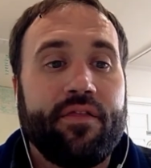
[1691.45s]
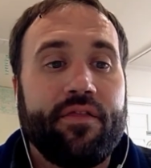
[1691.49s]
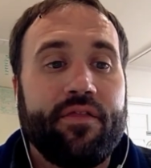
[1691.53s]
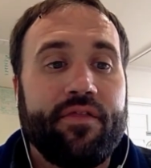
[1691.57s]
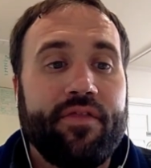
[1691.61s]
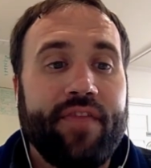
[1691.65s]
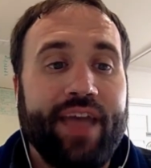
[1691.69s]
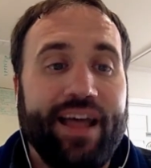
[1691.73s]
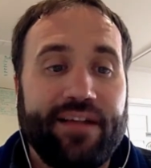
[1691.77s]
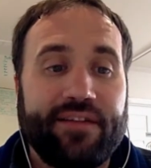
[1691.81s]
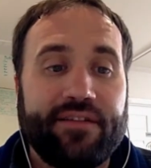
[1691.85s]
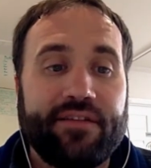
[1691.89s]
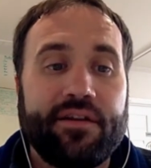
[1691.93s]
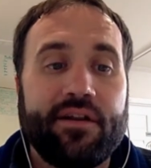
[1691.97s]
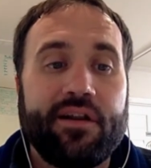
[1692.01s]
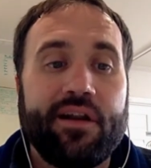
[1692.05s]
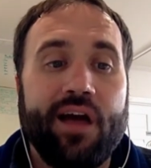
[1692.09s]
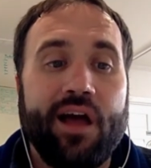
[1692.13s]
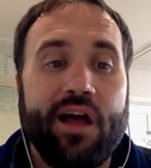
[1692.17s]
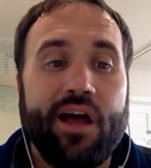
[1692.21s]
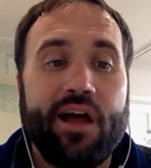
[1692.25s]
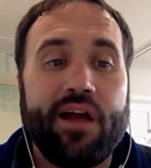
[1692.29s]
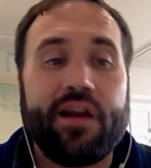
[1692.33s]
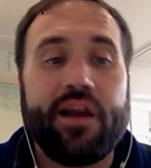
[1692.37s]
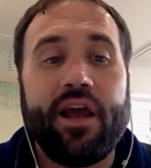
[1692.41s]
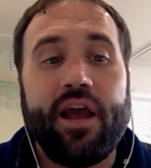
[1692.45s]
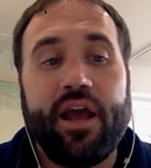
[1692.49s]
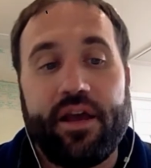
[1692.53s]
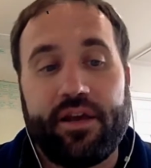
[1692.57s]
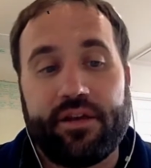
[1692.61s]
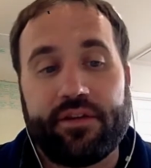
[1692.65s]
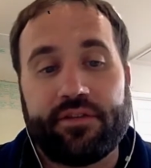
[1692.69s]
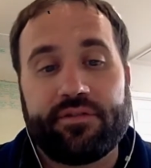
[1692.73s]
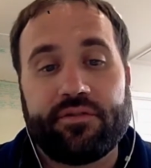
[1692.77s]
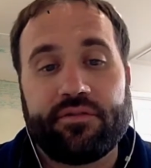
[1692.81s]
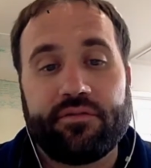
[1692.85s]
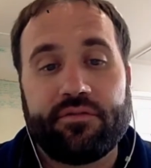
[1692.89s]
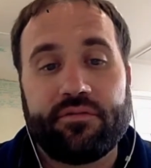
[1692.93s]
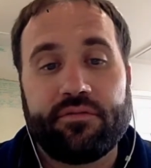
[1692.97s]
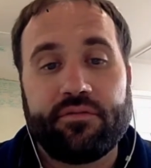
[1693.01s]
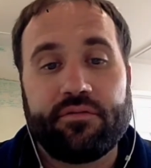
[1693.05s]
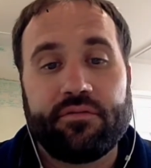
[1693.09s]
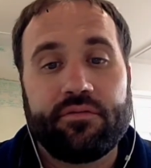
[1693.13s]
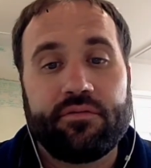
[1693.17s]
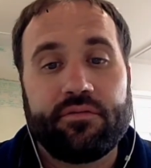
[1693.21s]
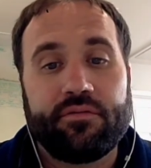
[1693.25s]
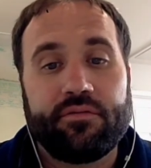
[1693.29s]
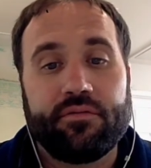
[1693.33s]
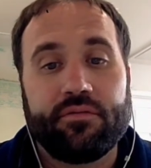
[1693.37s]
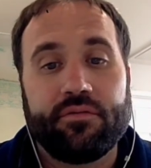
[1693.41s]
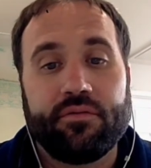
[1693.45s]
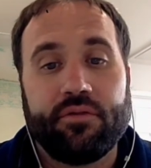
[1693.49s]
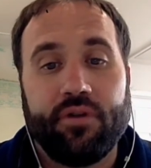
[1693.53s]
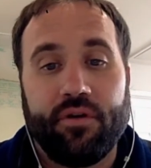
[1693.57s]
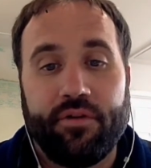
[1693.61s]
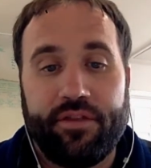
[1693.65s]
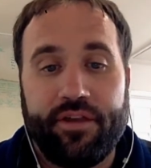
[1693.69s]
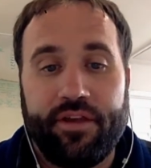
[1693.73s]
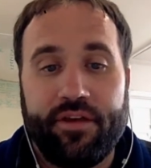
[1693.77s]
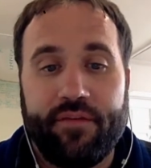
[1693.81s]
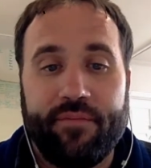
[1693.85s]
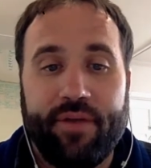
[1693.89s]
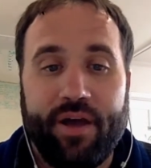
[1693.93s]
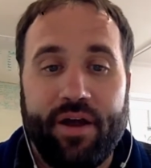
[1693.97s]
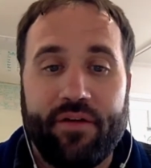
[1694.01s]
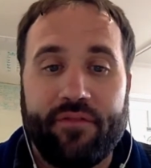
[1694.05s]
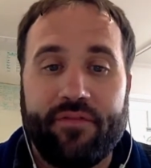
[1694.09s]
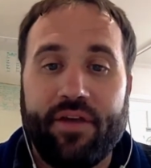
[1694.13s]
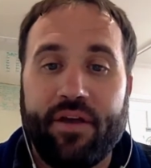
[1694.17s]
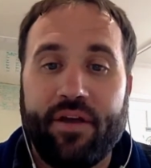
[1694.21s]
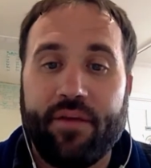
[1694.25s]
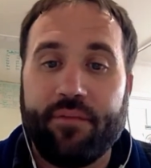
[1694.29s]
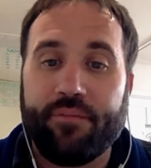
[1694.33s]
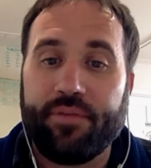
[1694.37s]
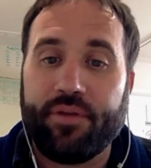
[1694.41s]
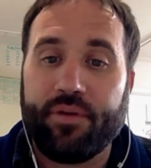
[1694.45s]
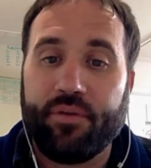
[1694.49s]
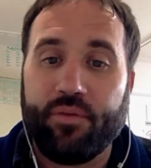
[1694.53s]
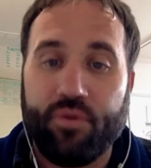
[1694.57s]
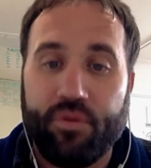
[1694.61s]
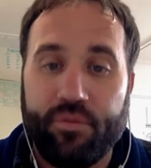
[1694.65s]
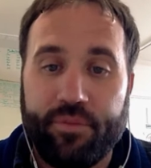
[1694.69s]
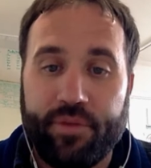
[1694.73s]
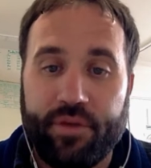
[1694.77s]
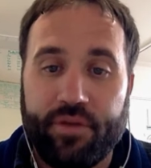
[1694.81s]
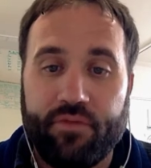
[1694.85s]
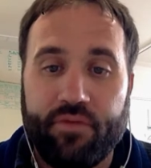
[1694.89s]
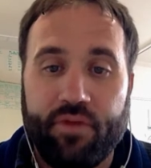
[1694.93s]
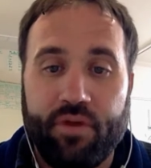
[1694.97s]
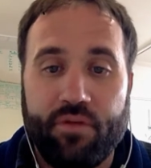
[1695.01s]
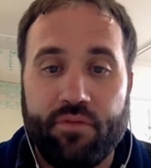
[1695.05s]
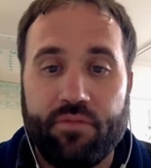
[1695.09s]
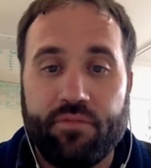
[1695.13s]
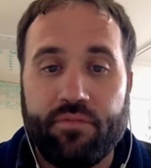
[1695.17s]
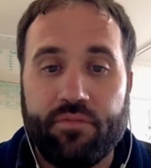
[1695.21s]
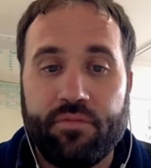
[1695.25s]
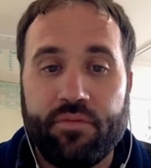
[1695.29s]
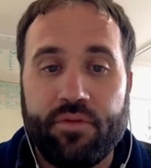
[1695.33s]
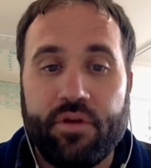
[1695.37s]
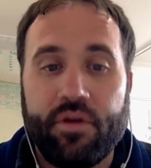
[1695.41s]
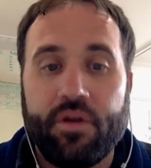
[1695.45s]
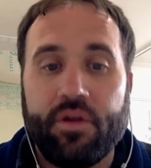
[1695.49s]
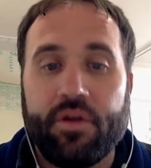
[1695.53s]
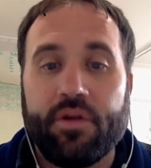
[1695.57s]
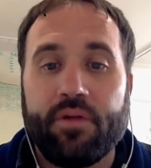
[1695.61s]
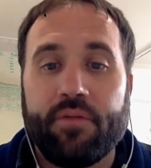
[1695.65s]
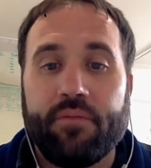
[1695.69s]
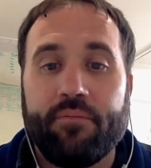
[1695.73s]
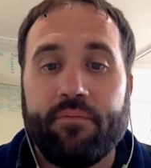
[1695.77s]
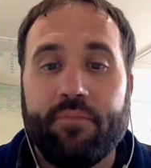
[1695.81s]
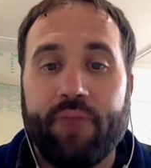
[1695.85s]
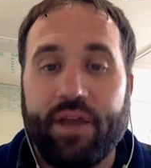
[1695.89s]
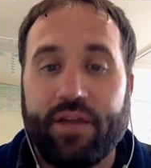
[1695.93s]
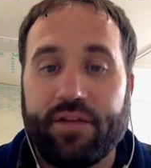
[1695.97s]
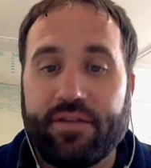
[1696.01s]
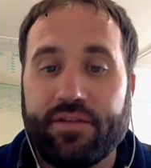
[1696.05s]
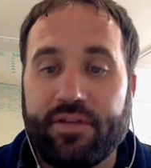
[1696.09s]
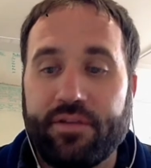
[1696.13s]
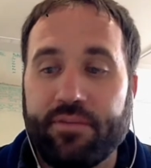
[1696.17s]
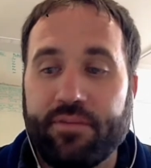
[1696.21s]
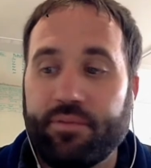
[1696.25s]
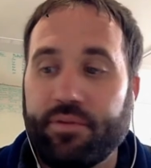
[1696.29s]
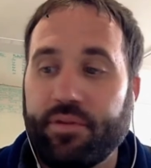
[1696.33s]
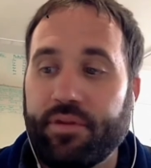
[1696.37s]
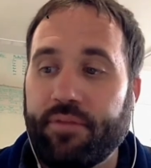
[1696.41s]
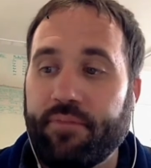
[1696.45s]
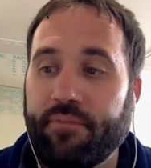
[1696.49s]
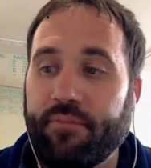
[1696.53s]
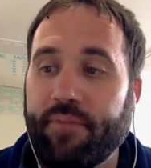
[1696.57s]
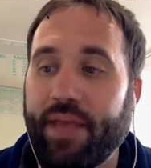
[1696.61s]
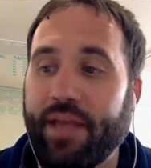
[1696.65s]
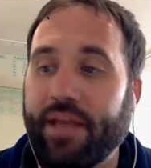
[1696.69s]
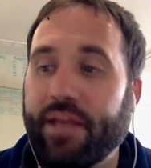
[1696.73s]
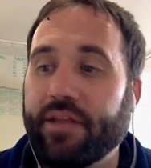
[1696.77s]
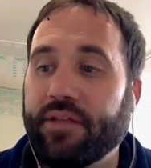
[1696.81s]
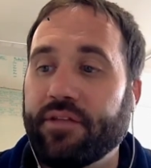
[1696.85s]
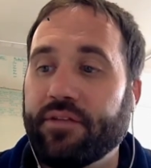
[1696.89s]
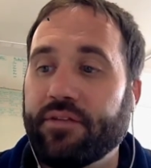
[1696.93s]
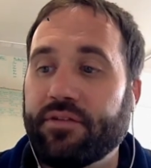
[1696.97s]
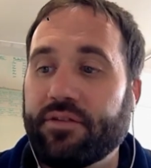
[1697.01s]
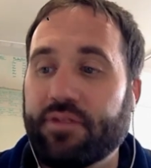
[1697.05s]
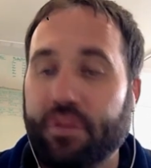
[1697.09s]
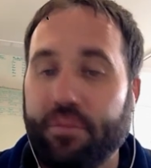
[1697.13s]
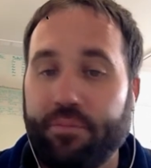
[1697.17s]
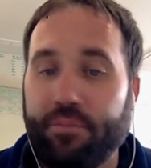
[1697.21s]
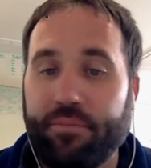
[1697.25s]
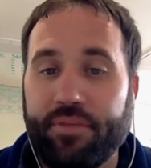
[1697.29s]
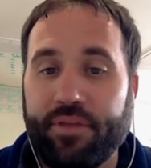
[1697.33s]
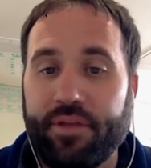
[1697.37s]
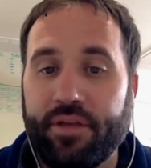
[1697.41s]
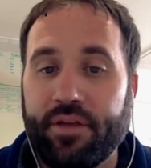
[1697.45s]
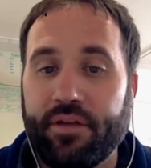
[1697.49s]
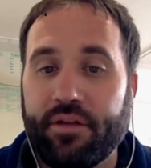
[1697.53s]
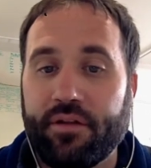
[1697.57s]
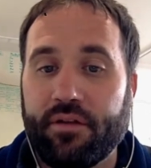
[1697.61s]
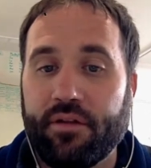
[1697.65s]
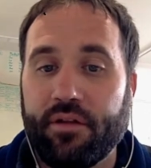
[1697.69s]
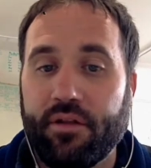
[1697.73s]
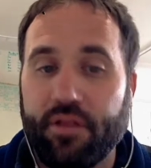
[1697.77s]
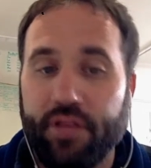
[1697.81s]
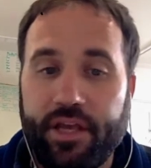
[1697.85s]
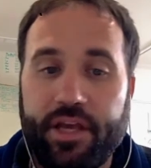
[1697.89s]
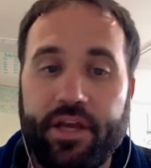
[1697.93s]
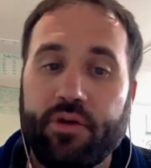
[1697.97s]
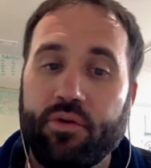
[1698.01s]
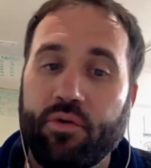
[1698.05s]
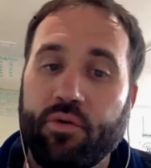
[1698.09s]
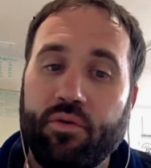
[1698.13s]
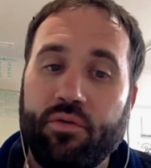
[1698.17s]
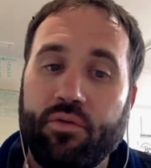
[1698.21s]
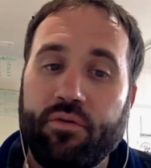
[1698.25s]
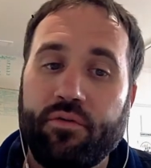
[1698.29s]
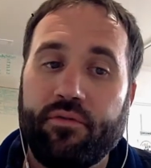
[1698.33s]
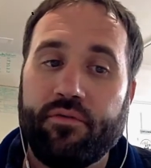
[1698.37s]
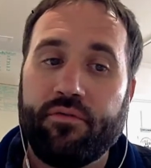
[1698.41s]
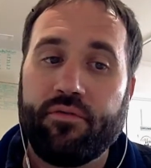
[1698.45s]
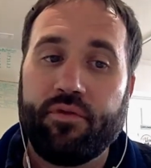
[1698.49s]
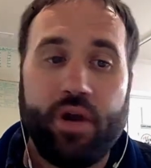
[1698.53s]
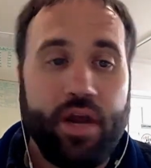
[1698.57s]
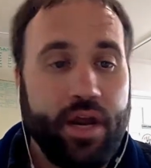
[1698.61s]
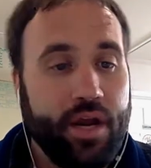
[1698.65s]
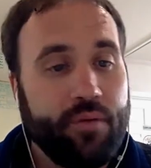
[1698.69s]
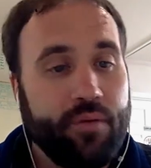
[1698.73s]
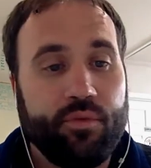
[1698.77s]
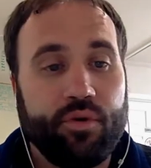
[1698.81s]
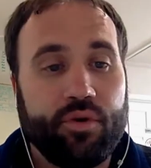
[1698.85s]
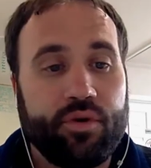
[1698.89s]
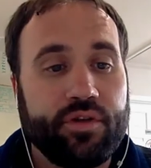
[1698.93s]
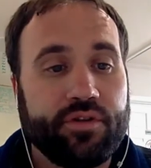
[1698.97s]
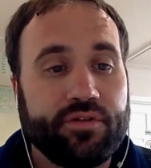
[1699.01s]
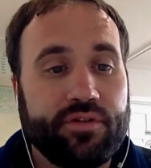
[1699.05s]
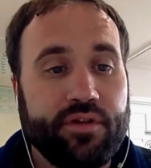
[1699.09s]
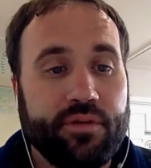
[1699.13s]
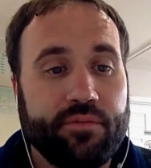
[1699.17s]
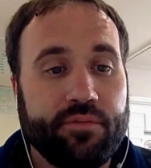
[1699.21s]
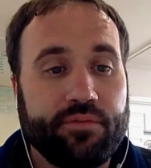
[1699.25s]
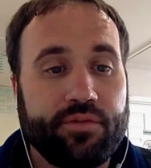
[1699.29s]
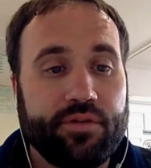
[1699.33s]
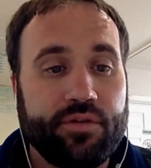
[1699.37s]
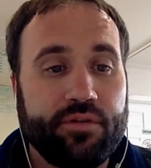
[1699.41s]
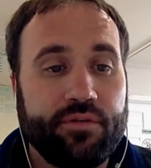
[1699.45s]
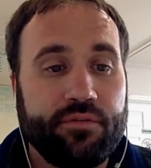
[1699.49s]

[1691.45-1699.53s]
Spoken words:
that's a 9x on the amount of hemp that would be grown by simply making something legal for animal consumption.